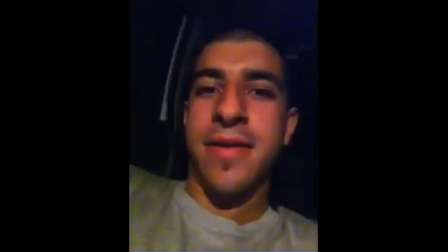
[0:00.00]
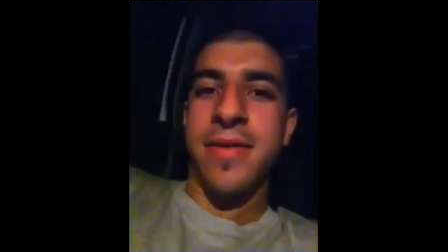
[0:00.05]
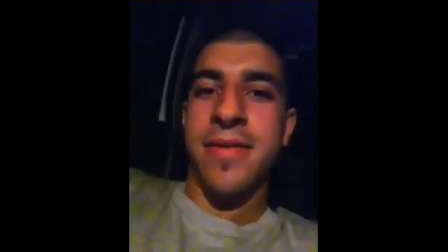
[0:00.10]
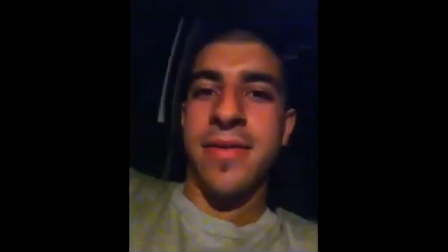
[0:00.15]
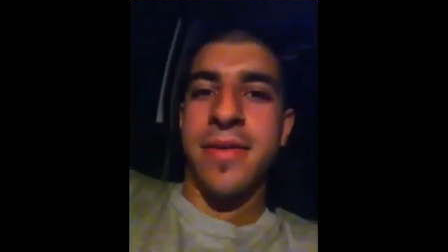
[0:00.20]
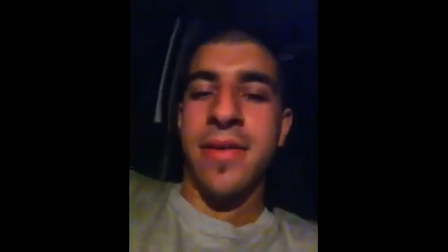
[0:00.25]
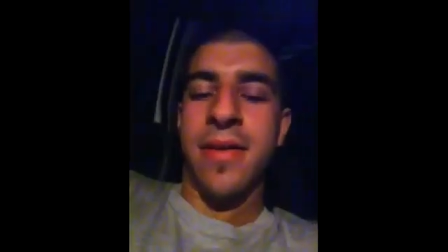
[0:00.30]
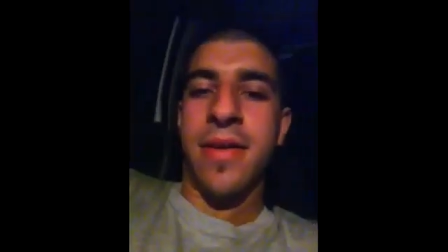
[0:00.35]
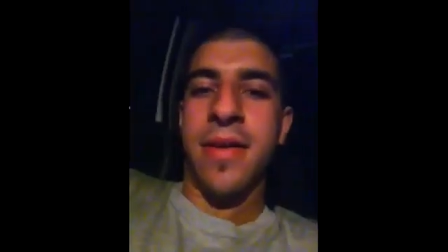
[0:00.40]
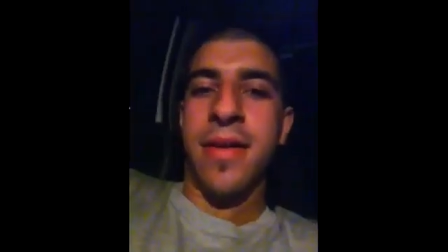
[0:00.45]

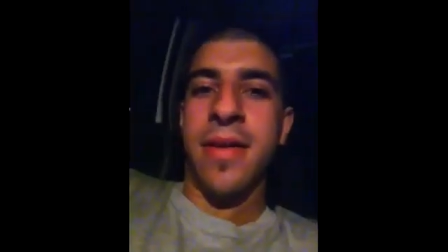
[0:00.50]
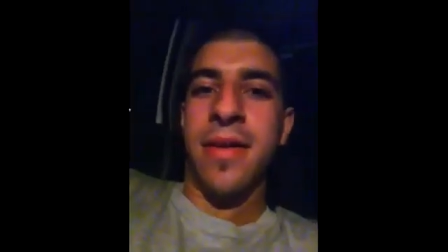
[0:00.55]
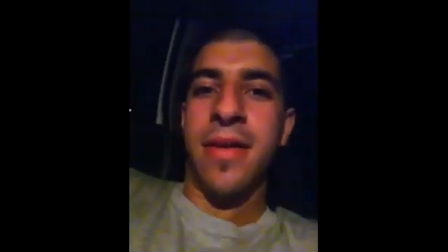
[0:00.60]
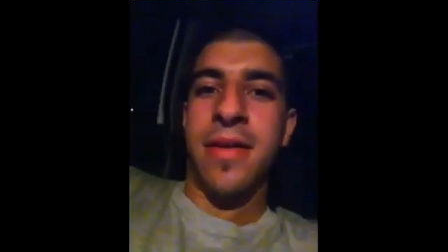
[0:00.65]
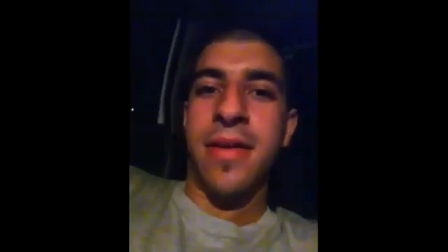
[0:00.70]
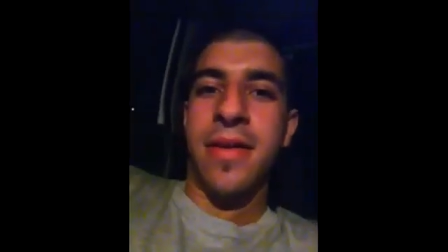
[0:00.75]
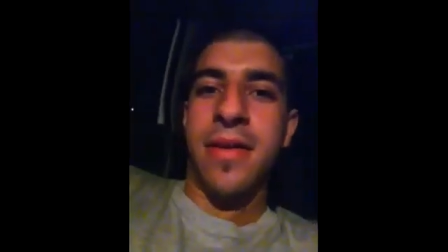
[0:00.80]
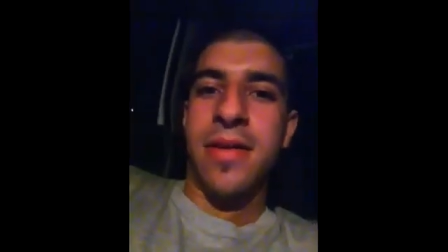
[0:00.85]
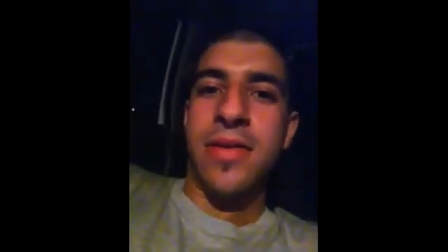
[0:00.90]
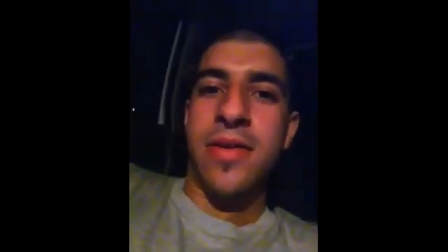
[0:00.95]
guys,
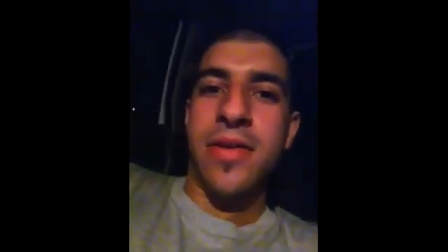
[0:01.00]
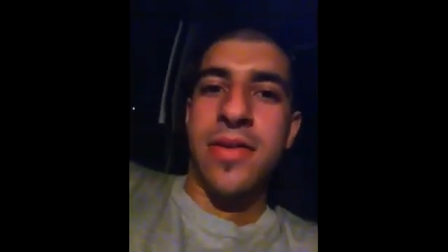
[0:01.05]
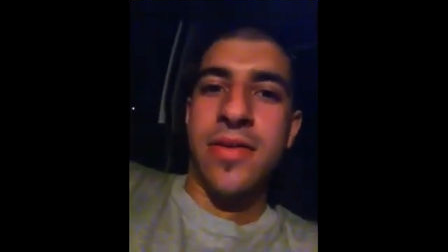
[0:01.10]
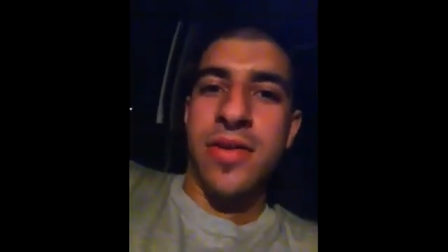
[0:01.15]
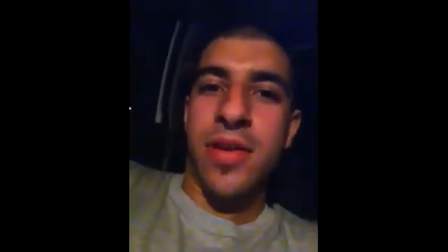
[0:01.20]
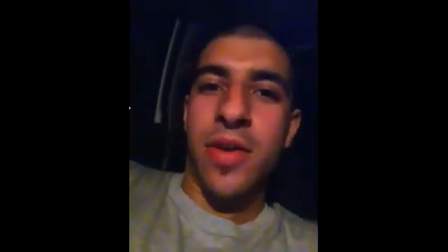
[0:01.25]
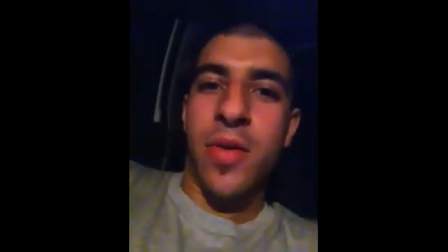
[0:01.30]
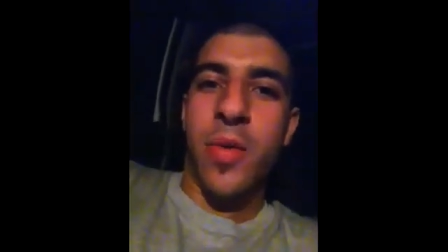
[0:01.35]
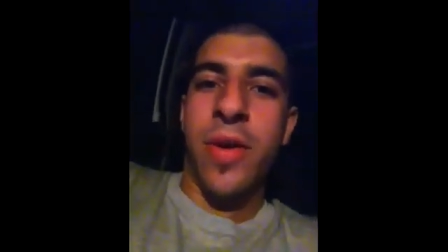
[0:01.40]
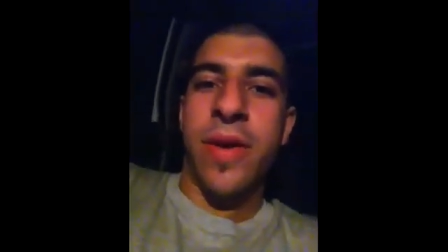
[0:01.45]

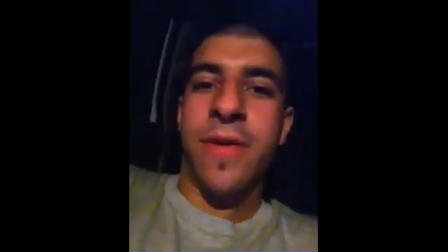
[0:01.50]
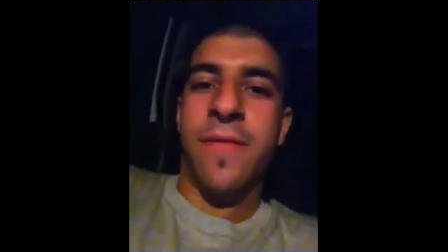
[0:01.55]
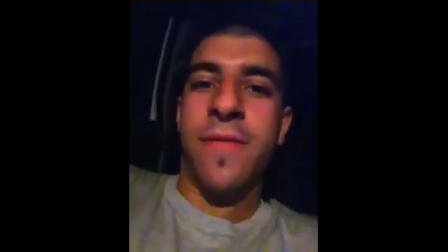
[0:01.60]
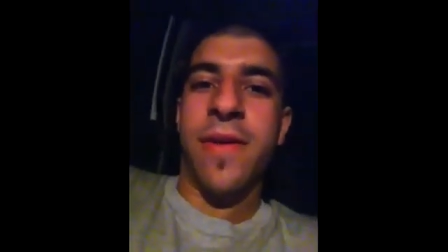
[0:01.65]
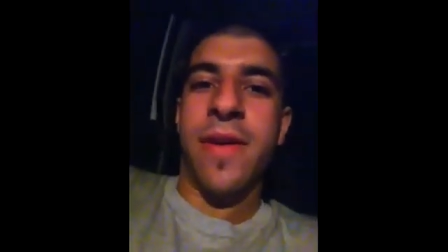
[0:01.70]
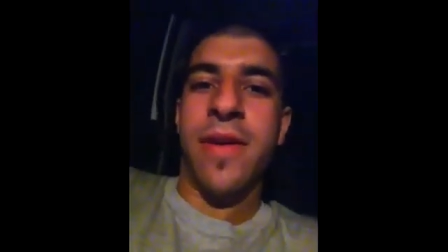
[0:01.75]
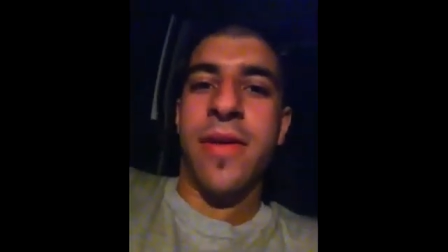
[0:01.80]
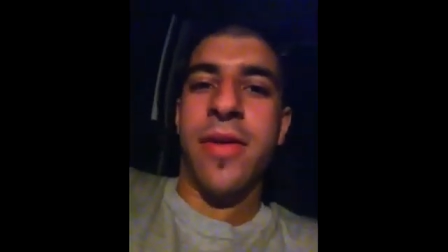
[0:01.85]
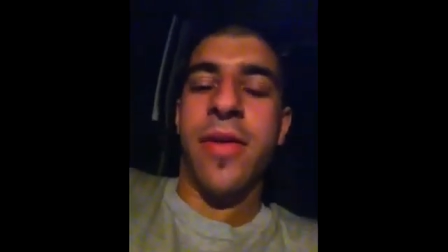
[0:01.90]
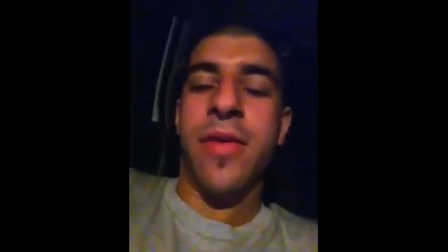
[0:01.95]
just a quick
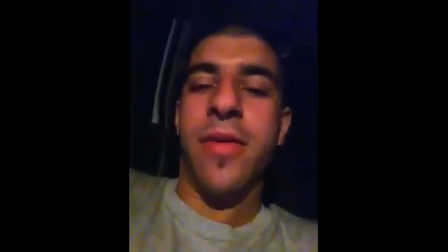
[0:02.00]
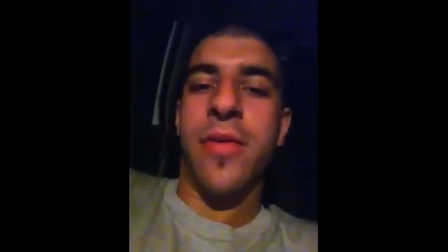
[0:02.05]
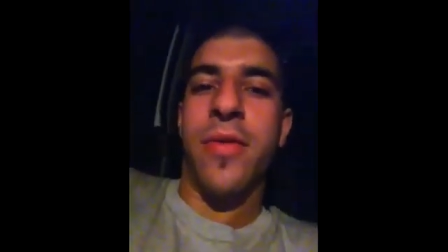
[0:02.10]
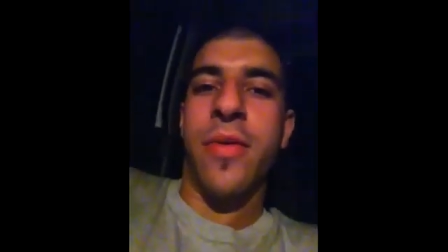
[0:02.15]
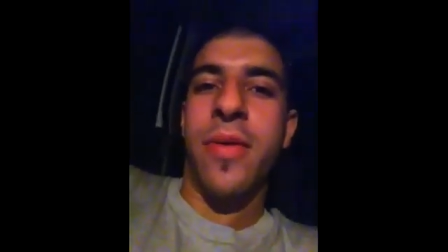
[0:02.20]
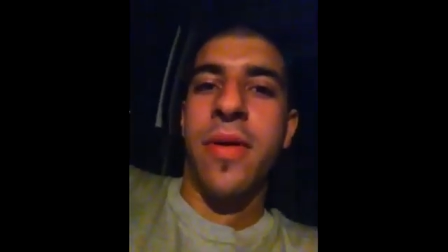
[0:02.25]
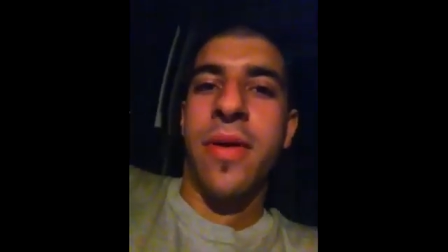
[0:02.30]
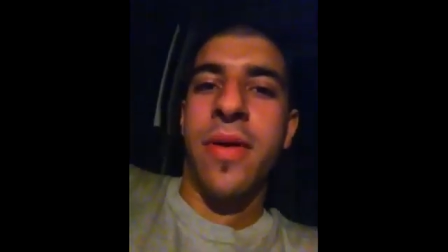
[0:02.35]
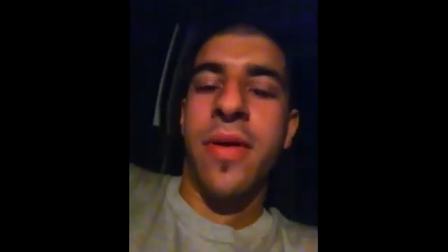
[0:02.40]
video